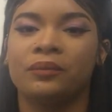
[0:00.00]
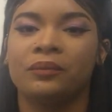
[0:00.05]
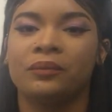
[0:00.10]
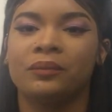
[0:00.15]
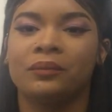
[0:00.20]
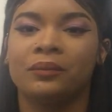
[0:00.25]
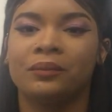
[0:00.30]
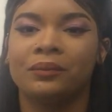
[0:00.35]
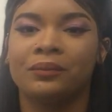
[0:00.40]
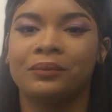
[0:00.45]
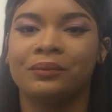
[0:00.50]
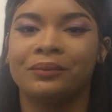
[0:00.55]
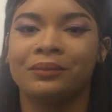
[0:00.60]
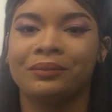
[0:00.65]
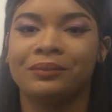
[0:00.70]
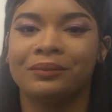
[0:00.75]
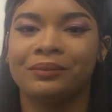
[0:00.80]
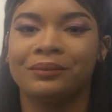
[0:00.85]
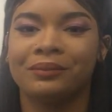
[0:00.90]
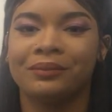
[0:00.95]

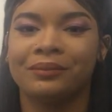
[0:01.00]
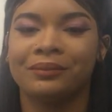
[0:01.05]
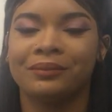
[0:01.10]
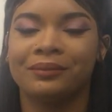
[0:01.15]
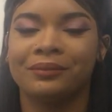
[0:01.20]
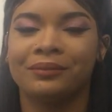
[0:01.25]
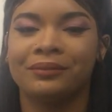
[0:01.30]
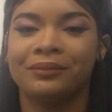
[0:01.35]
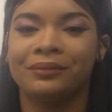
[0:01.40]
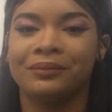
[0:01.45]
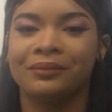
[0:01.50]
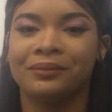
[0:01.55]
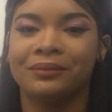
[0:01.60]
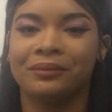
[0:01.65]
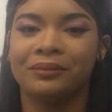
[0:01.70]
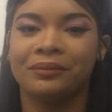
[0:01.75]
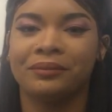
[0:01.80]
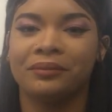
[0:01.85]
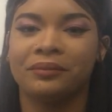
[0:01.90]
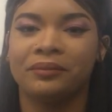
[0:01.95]

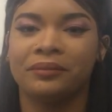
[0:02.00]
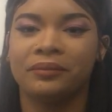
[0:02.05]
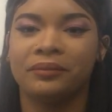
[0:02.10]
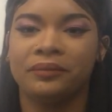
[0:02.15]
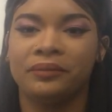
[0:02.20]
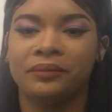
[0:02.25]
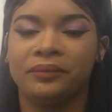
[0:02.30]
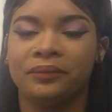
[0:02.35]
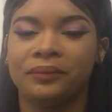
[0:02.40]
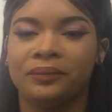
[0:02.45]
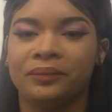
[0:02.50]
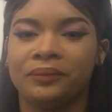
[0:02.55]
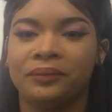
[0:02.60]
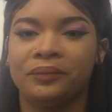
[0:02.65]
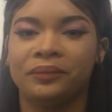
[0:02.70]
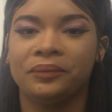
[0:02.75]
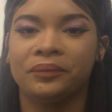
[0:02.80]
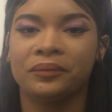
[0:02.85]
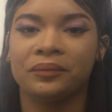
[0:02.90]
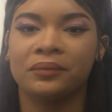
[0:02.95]

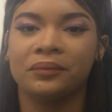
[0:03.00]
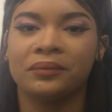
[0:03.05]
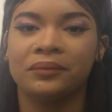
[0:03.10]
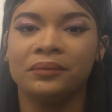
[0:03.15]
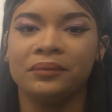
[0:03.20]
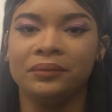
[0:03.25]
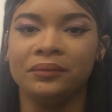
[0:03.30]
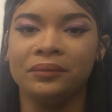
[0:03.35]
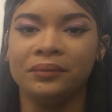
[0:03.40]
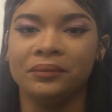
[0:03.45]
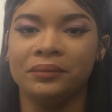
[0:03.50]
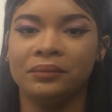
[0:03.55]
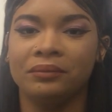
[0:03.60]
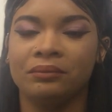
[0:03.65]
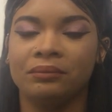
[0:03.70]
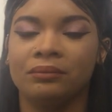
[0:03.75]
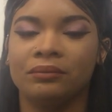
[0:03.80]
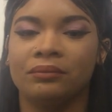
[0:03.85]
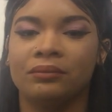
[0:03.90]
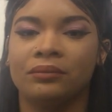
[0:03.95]

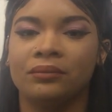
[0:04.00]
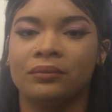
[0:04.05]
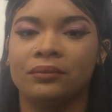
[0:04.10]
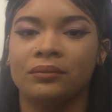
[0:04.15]
The person shown says nothing.